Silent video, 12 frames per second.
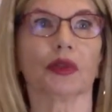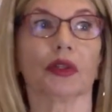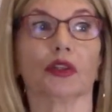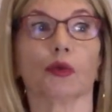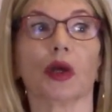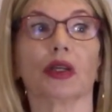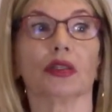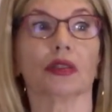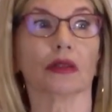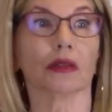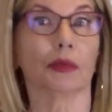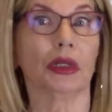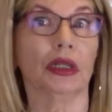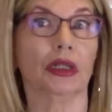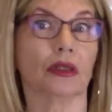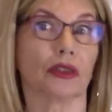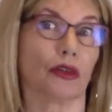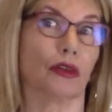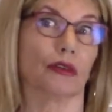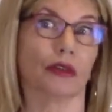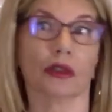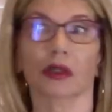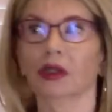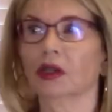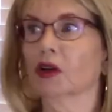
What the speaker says: then you wait until the meeting is over,